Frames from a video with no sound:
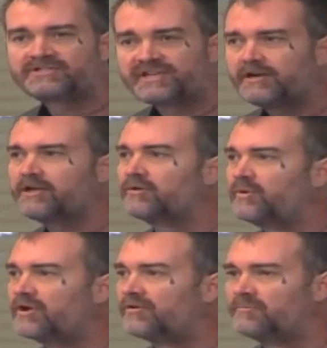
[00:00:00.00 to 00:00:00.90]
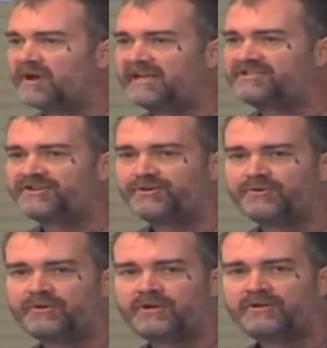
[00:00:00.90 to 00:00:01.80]
I'll tell you who we owe the money
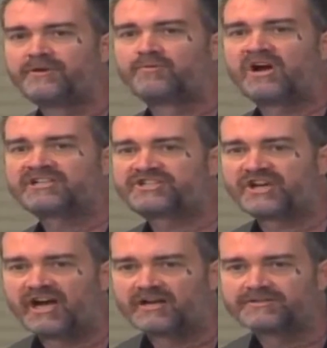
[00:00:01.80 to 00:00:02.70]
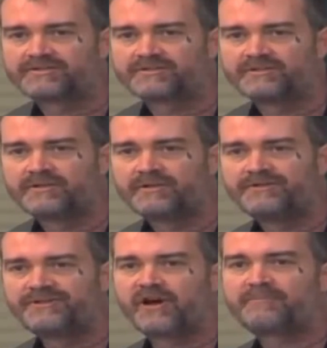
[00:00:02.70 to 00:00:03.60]
to. The Rothschilds,
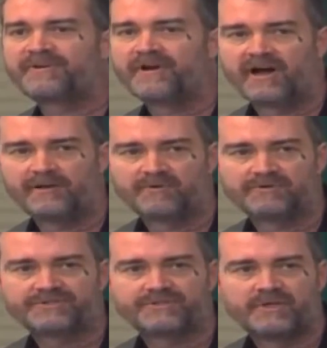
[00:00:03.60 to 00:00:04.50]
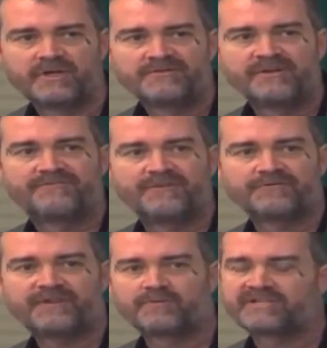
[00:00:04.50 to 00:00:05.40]
the Oppenheimers, the
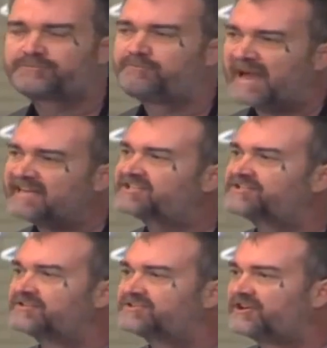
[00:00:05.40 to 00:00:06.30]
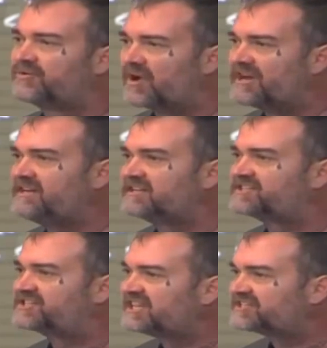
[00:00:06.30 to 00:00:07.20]
filthy rich banksters that are running
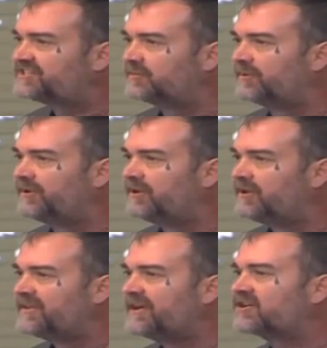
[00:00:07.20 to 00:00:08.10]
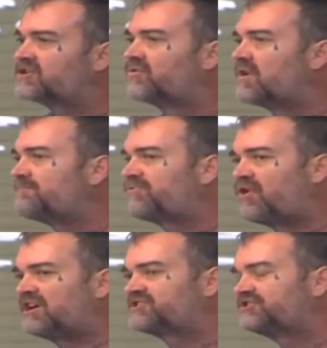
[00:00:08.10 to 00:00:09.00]
this system, that our corrupt
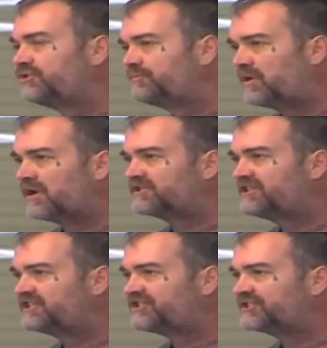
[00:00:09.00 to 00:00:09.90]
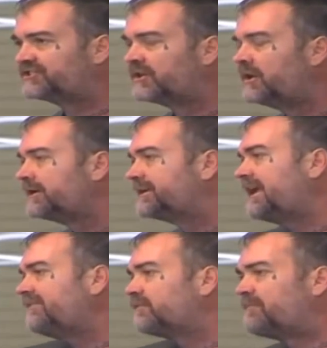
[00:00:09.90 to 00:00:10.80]
prostitute politicians
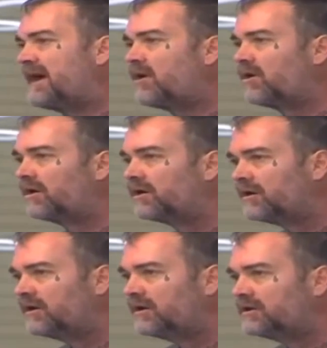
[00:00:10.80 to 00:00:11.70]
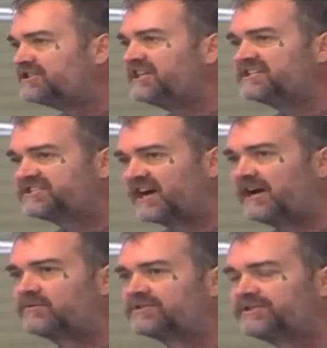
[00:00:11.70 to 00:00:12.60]
gave the power to these
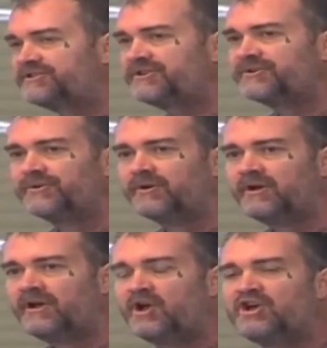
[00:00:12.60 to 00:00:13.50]
tyrants to do.